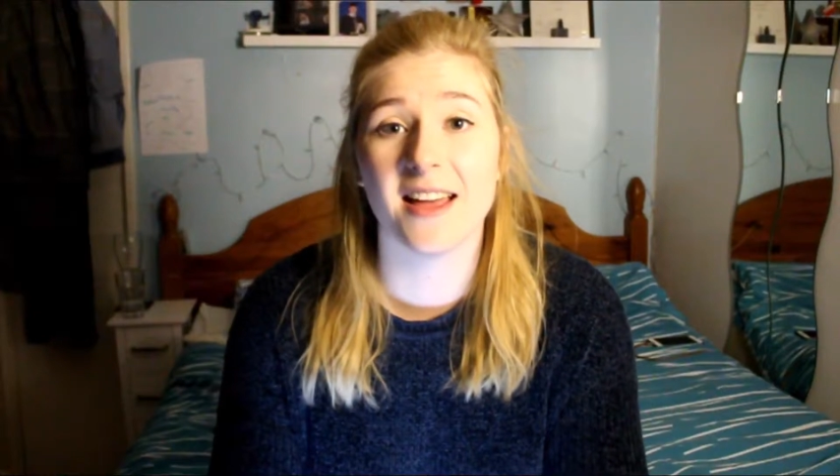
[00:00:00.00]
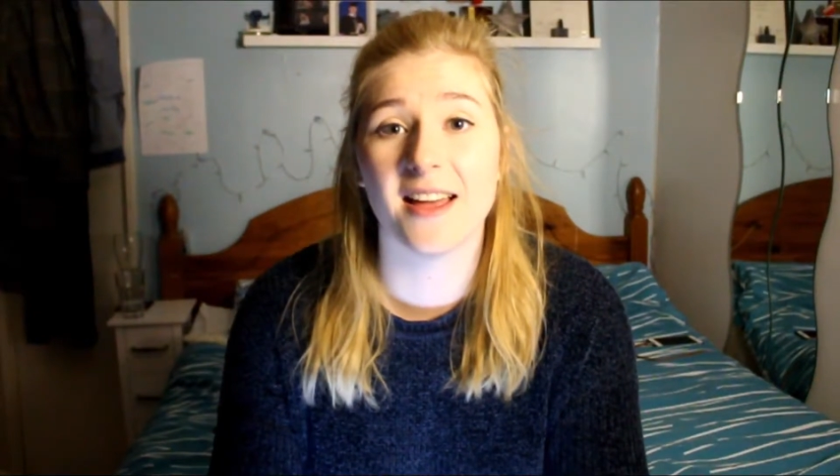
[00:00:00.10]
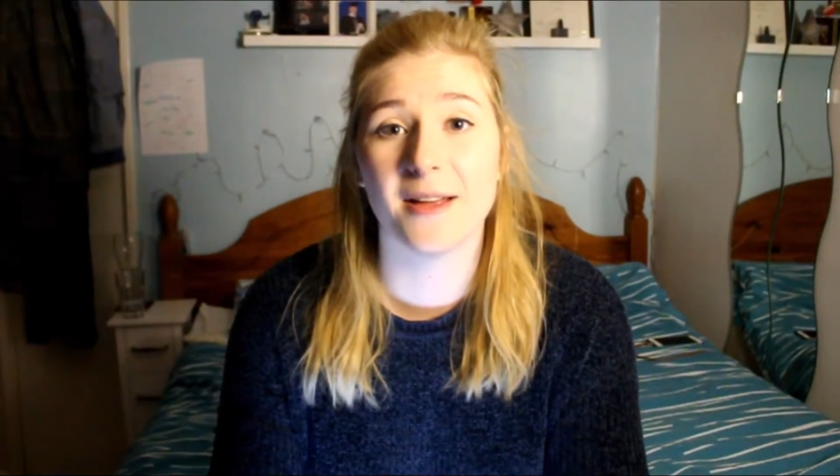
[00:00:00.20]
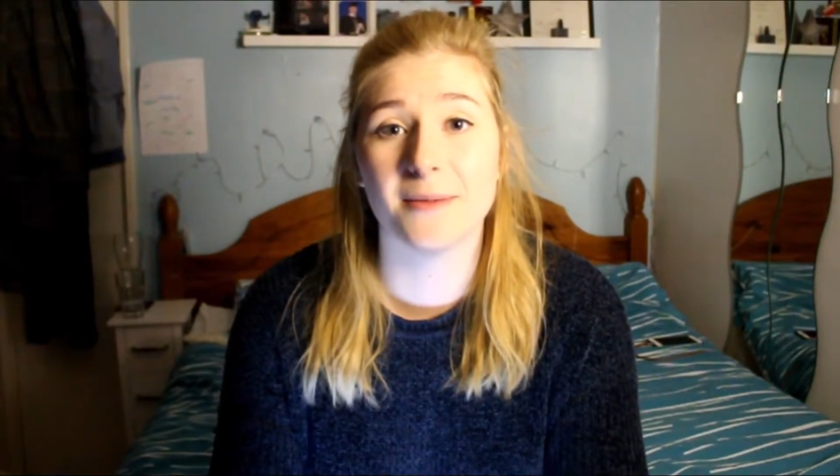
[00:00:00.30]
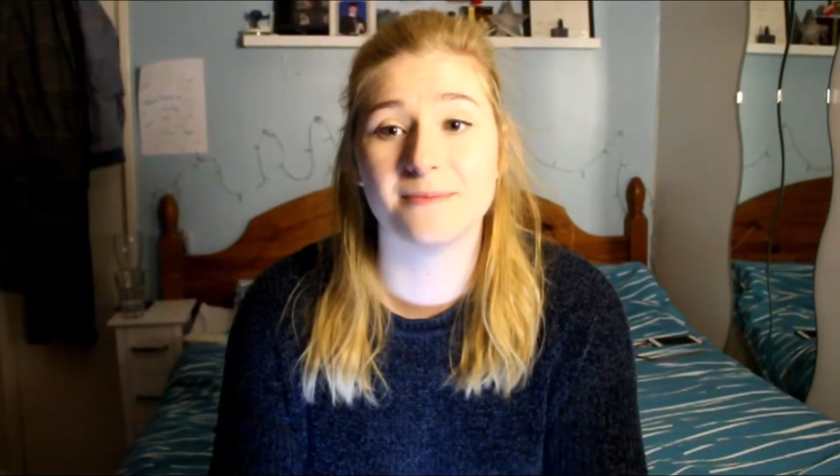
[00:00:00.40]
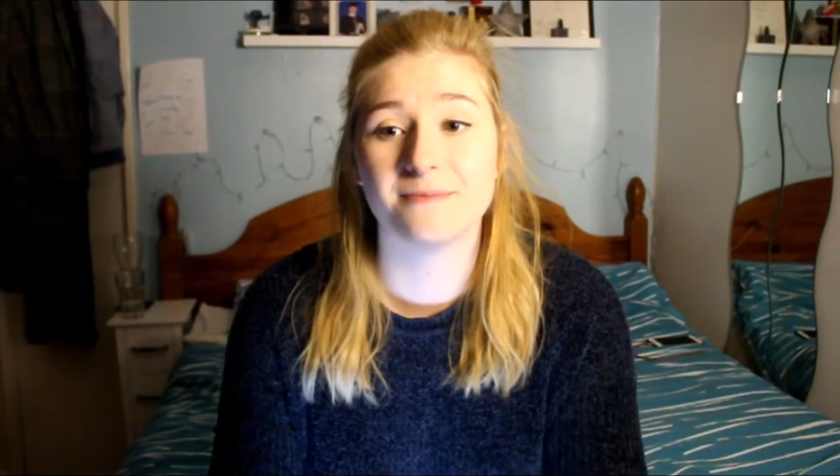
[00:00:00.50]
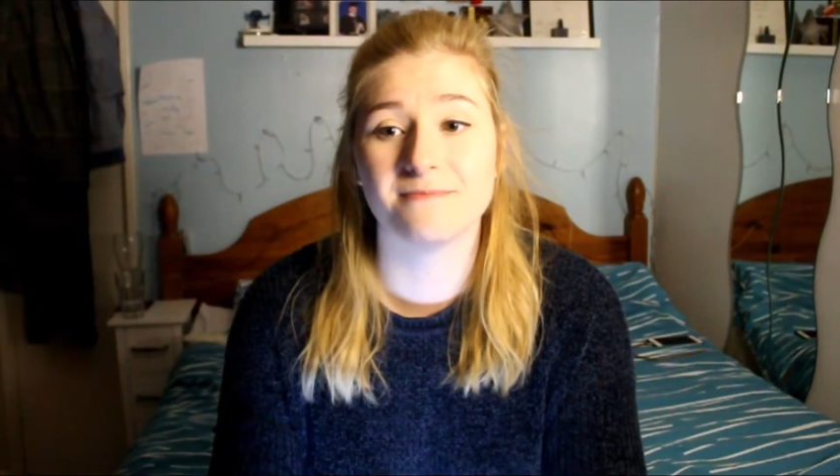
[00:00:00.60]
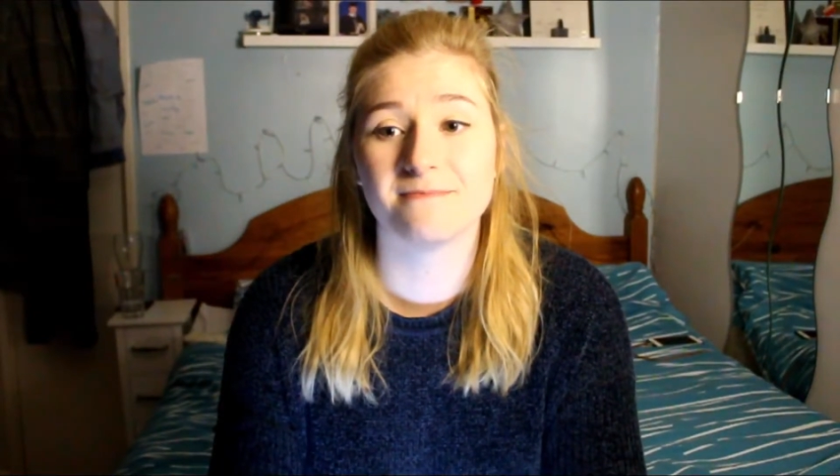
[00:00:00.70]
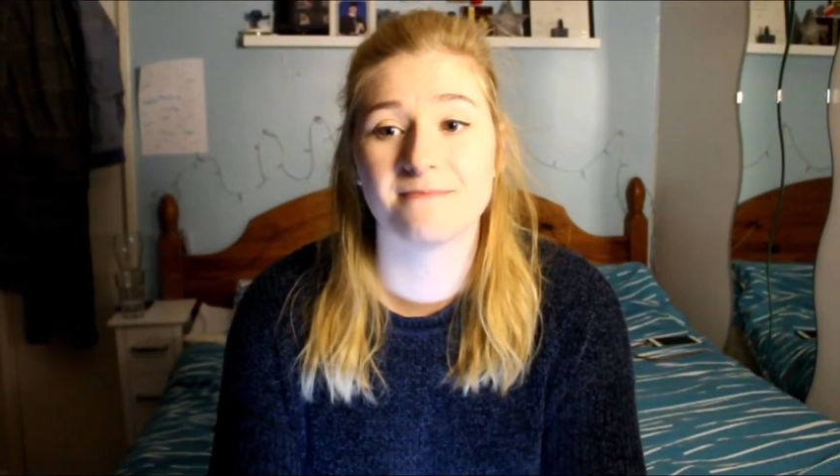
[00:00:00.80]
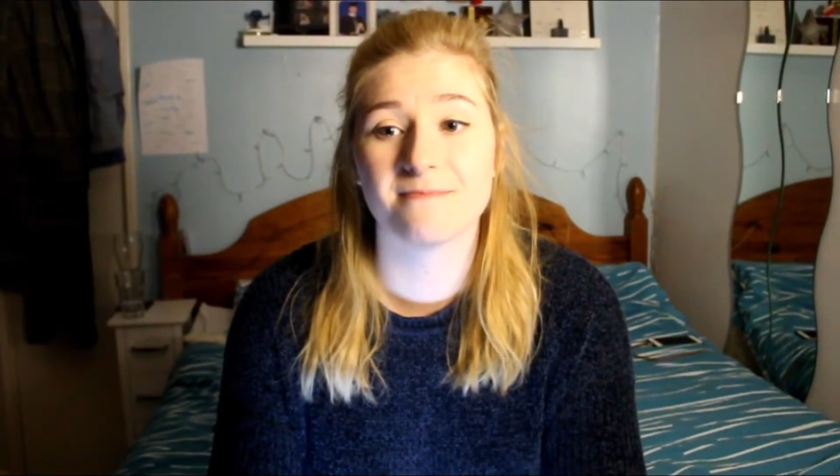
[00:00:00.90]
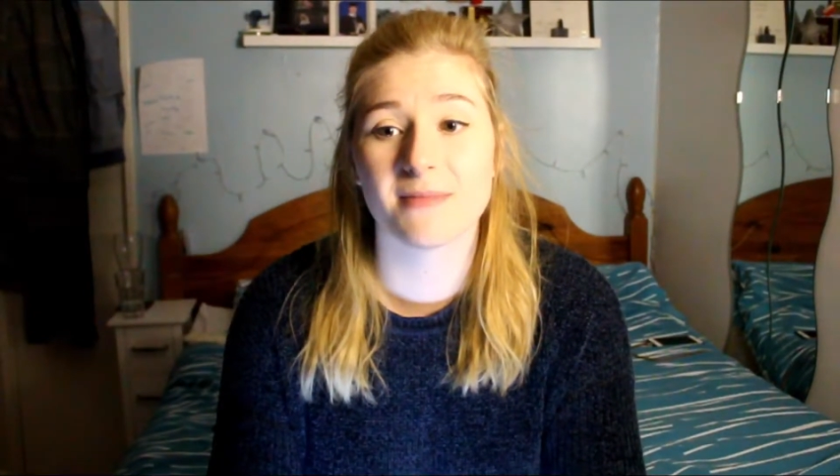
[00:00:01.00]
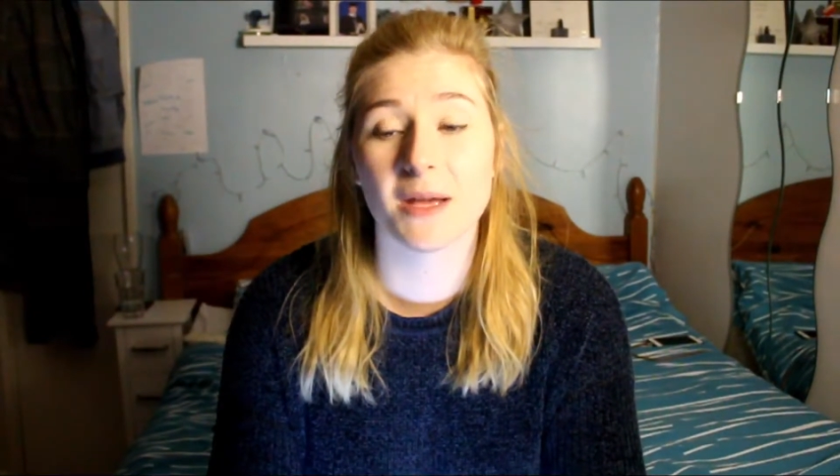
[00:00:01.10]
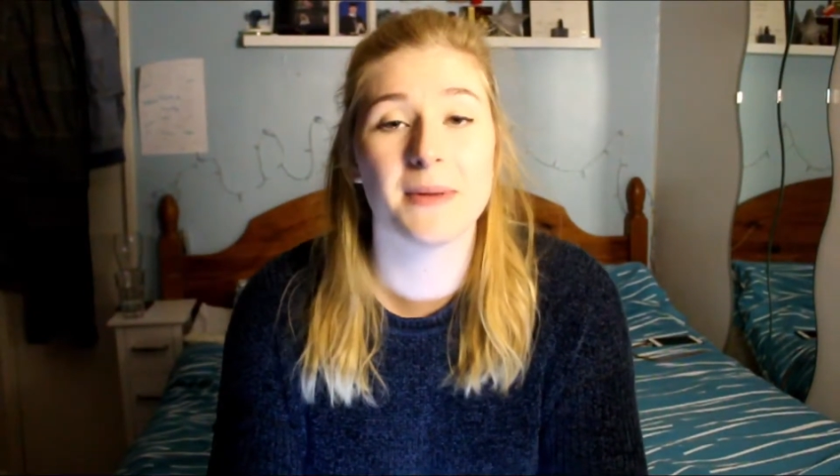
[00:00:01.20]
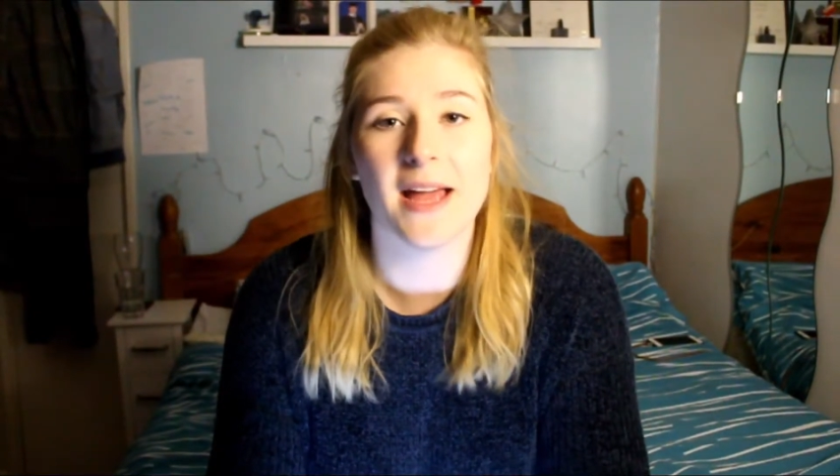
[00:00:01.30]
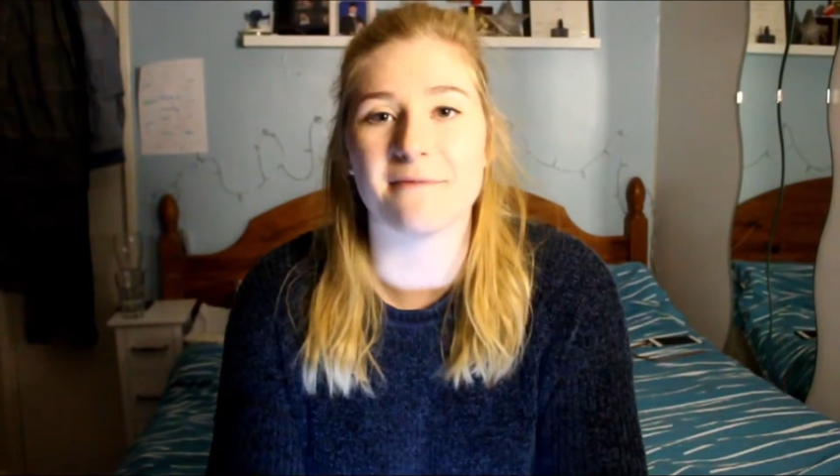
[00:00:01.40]

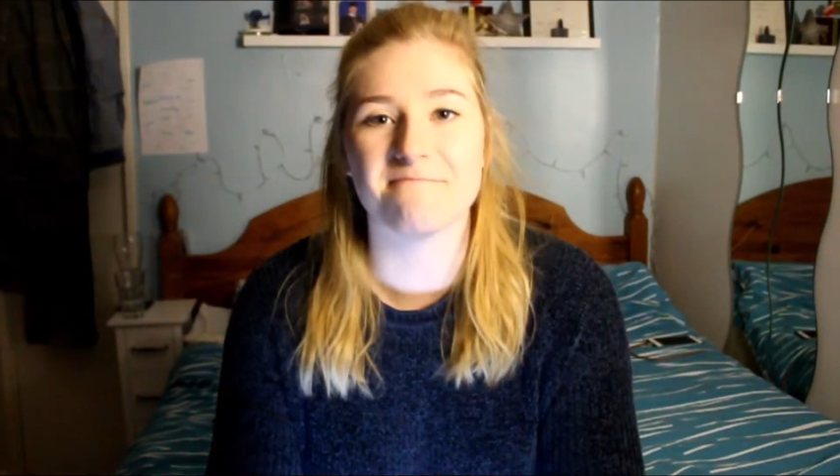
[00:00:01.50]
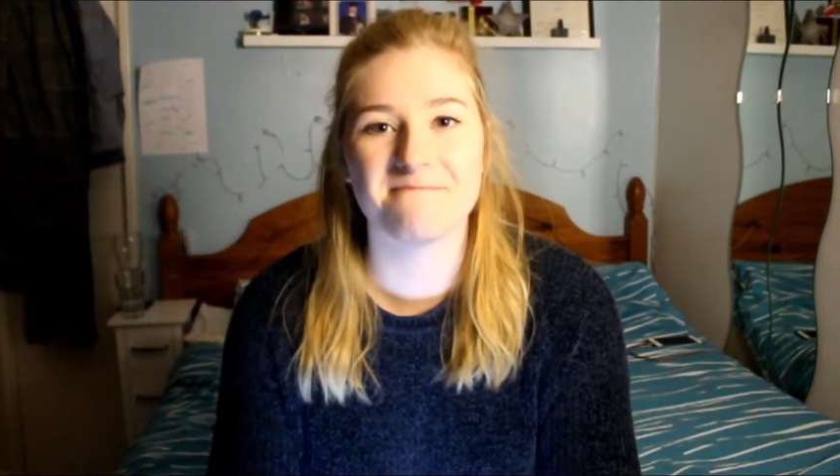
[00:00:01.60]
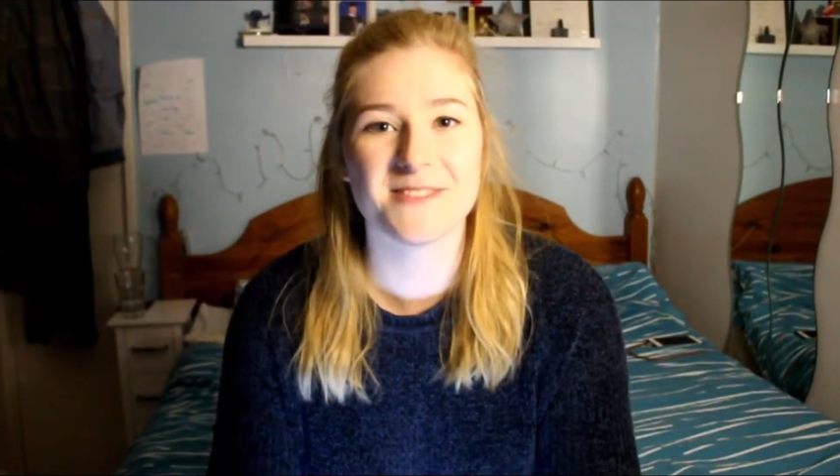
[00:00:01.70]
But yeah,